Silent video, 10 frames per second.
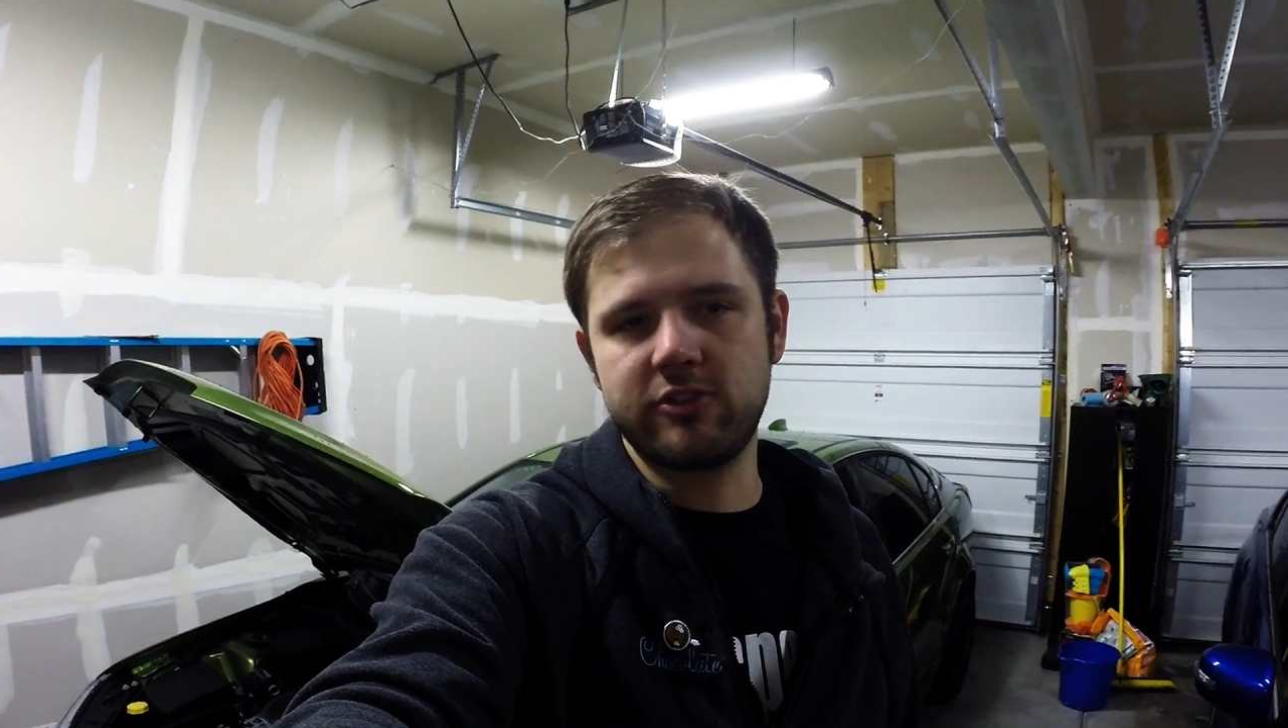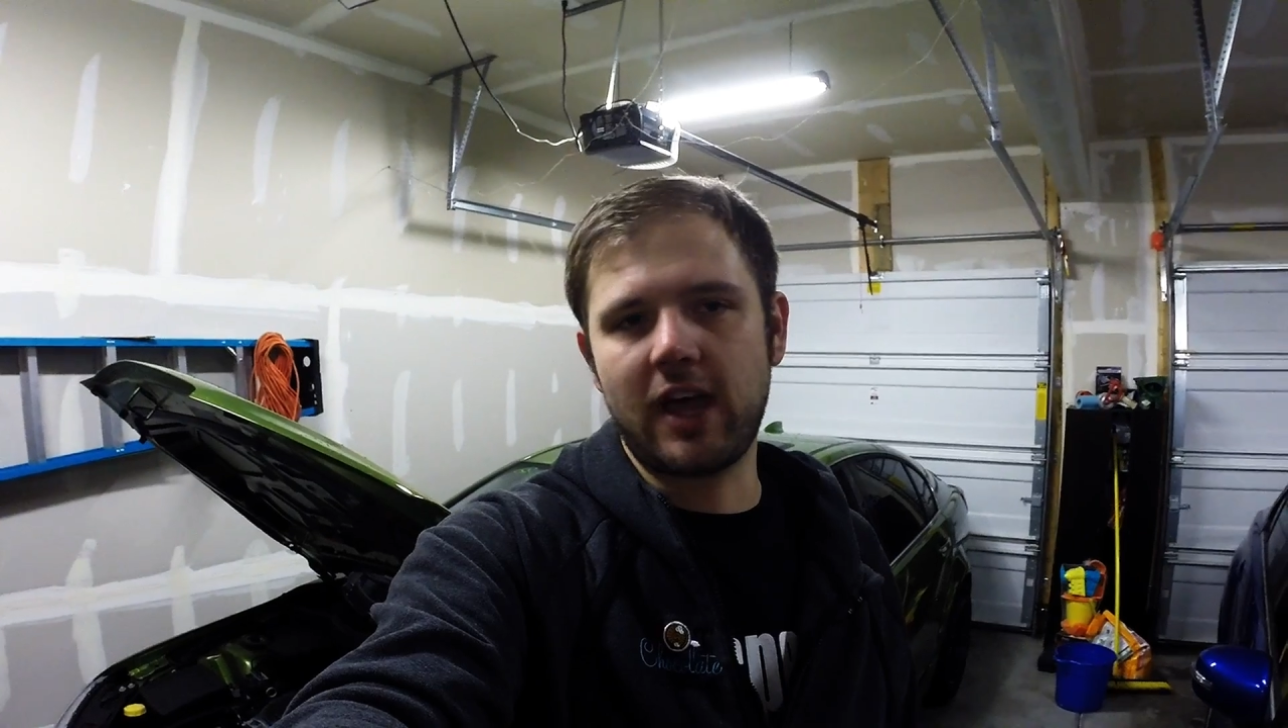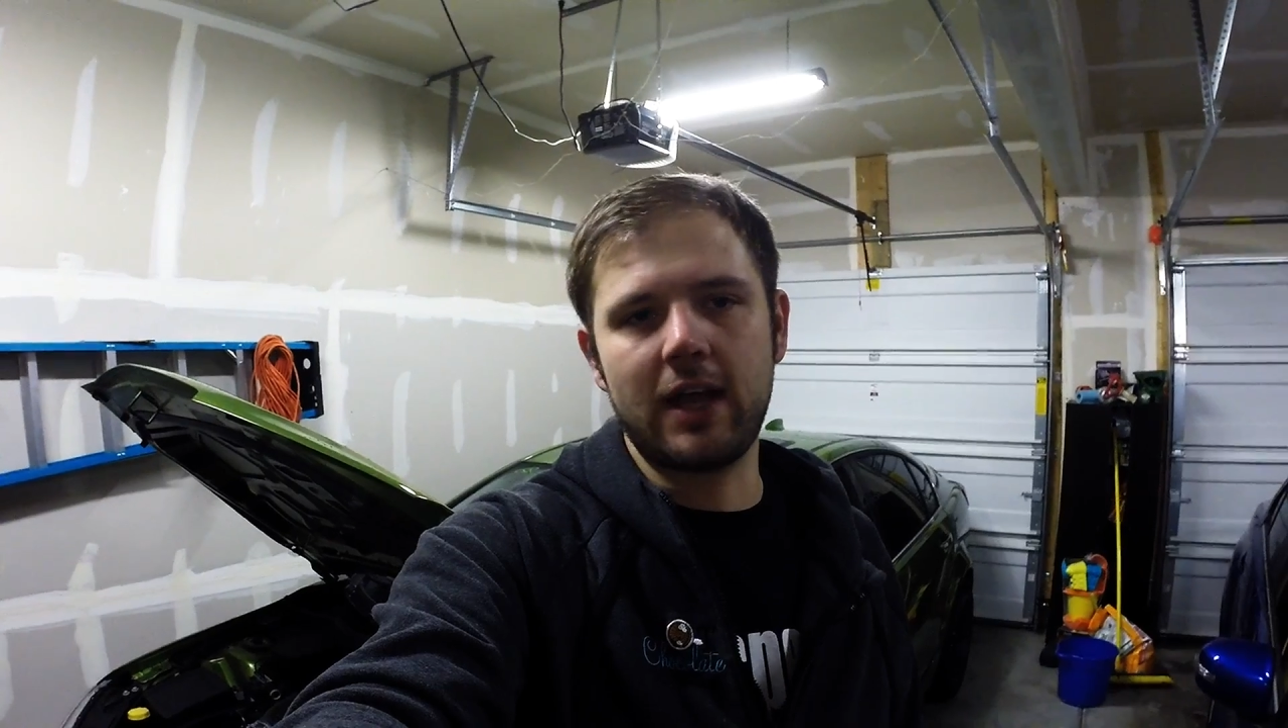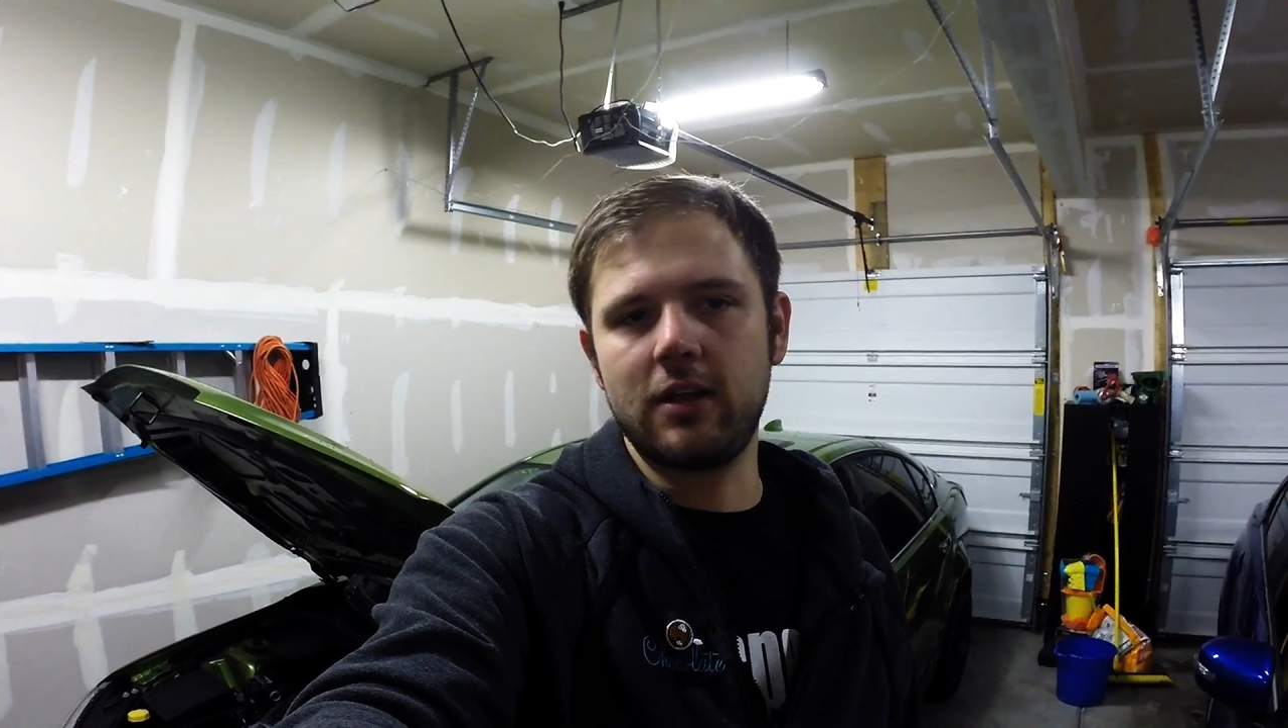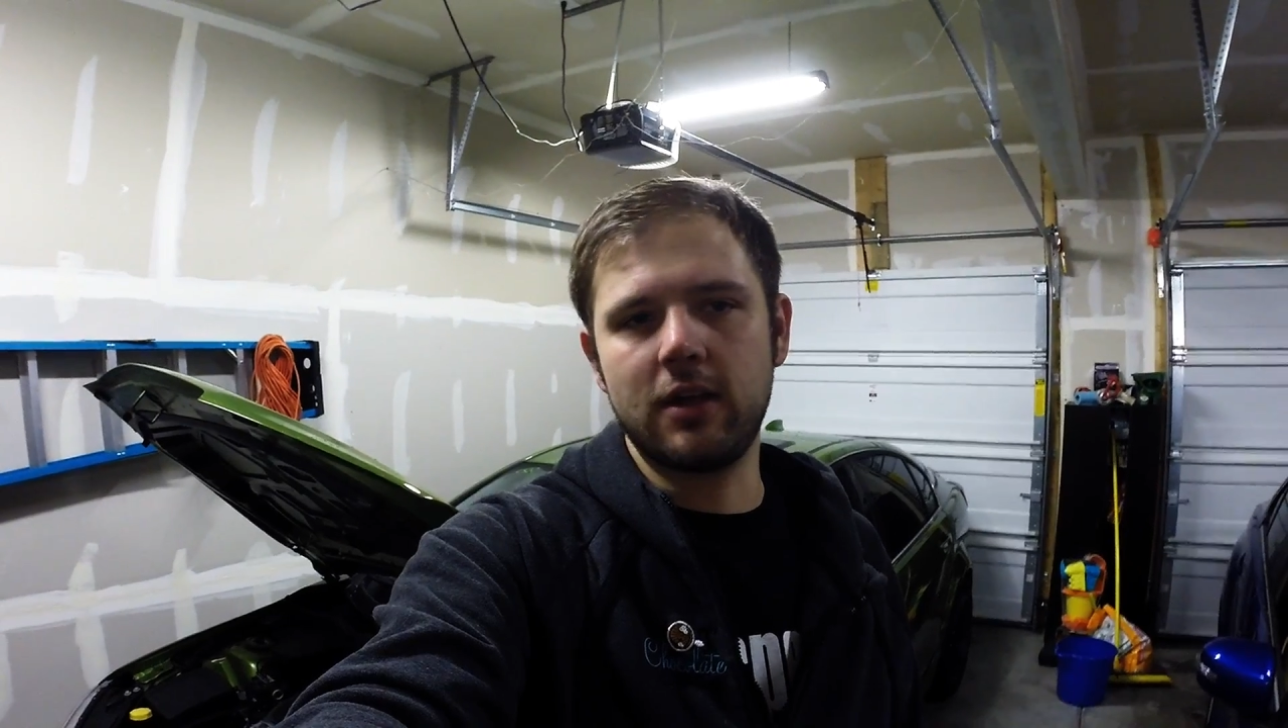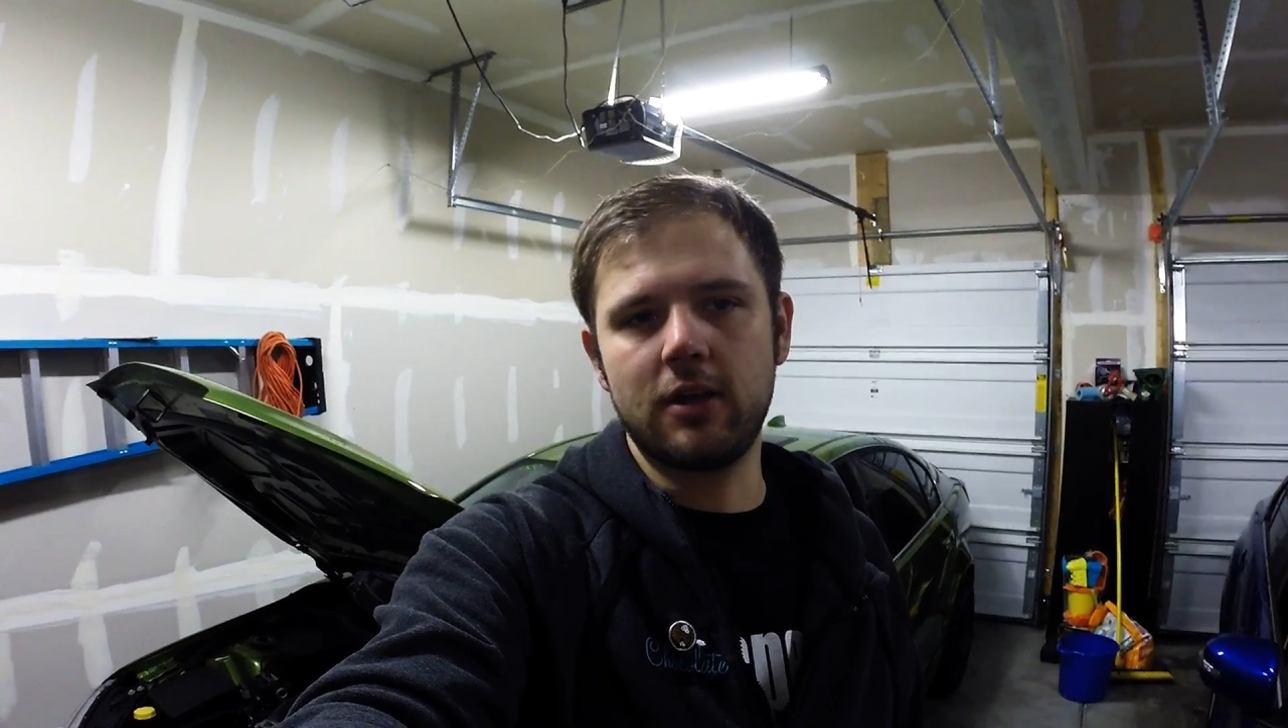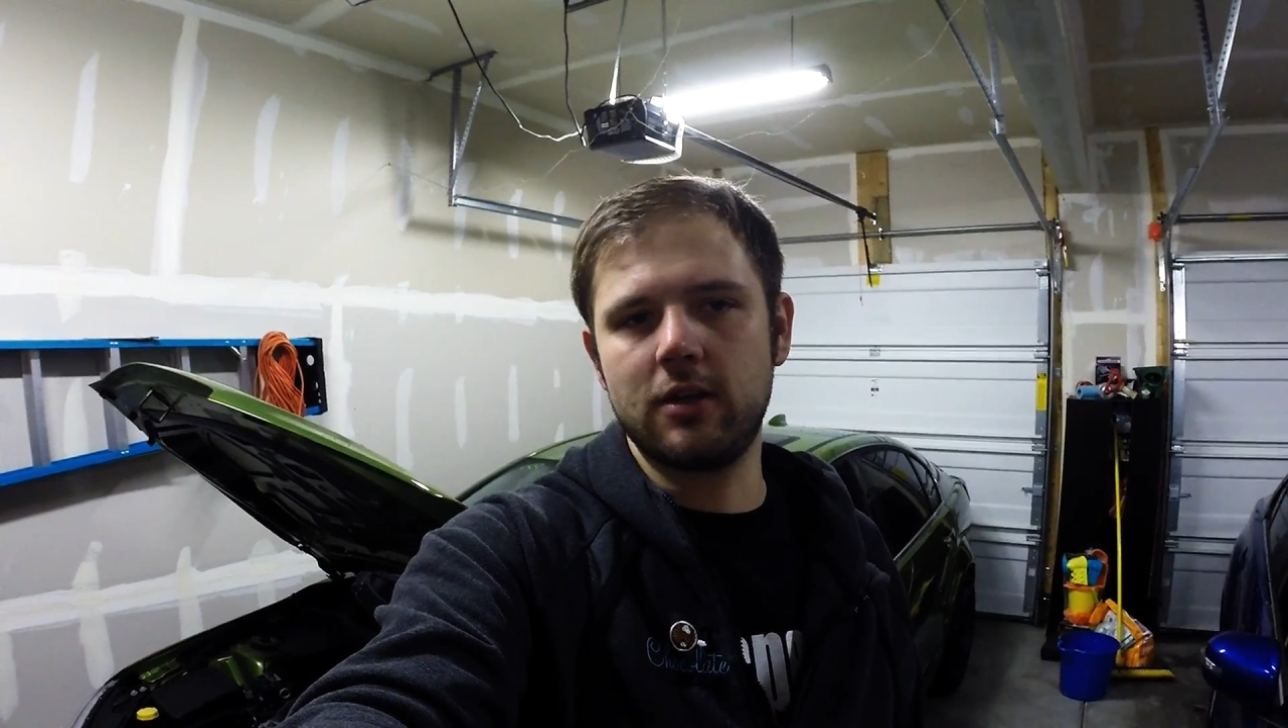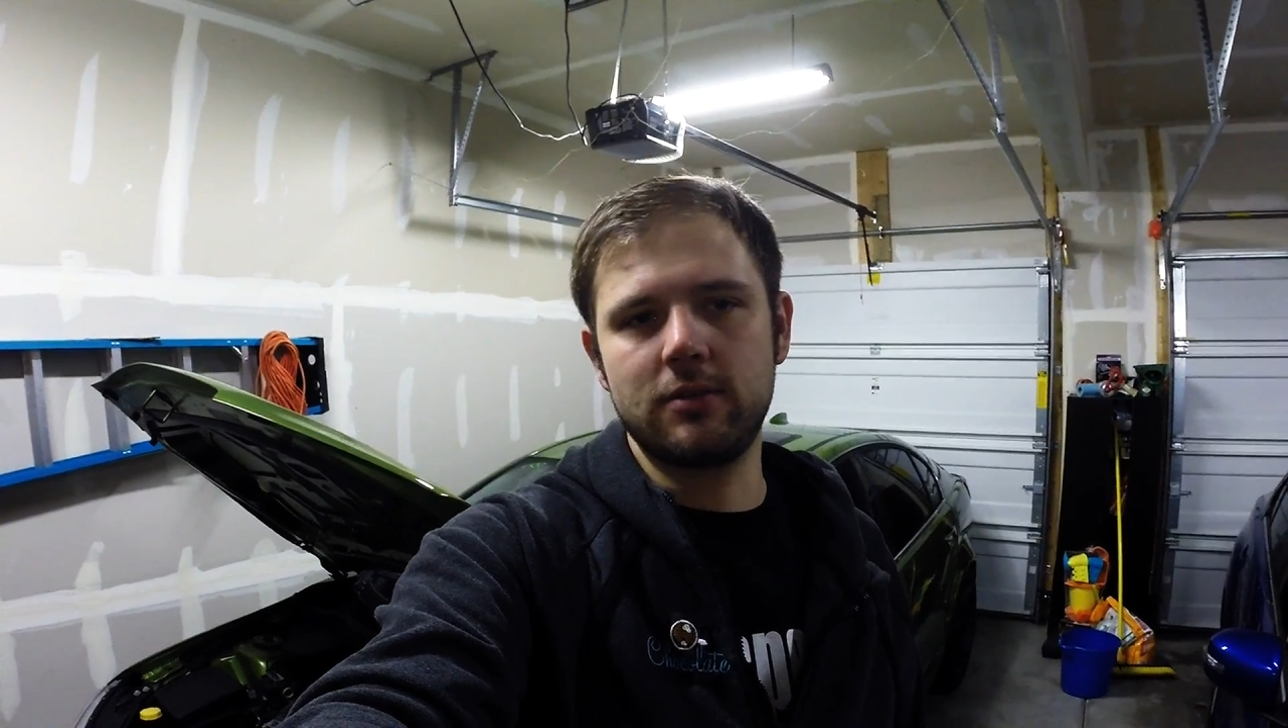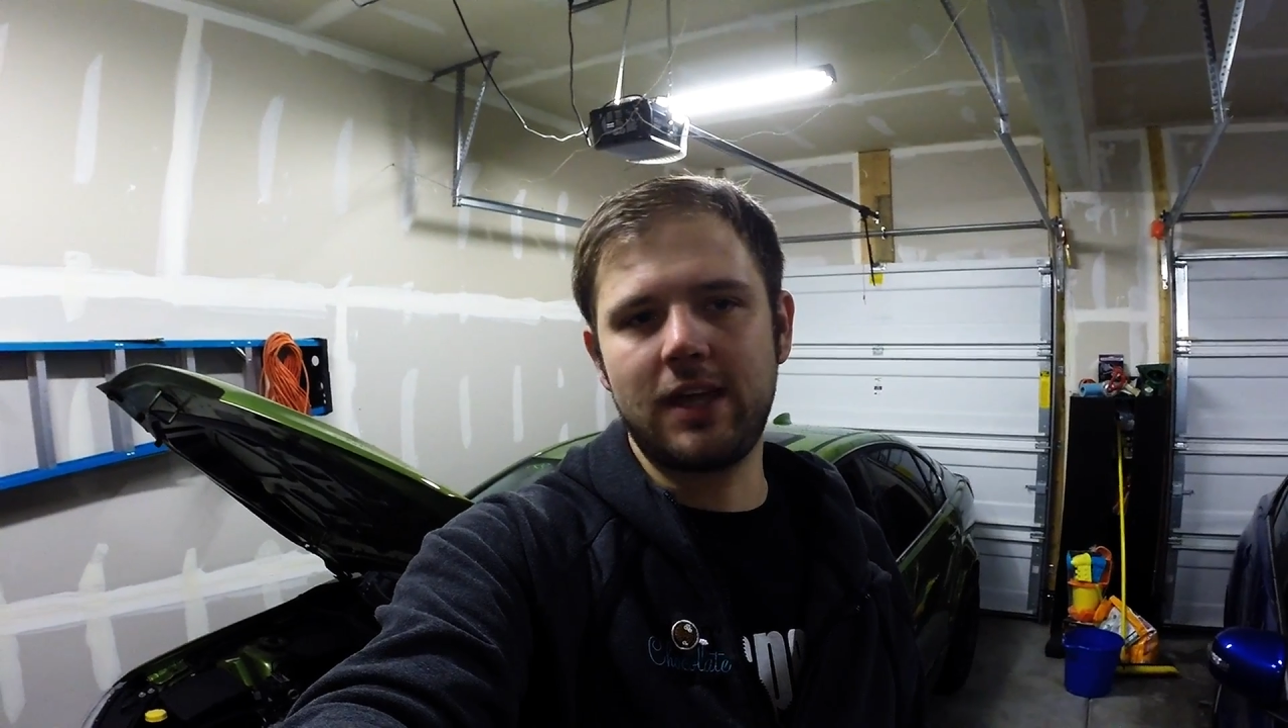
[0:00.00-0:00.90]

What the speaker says: just idling at a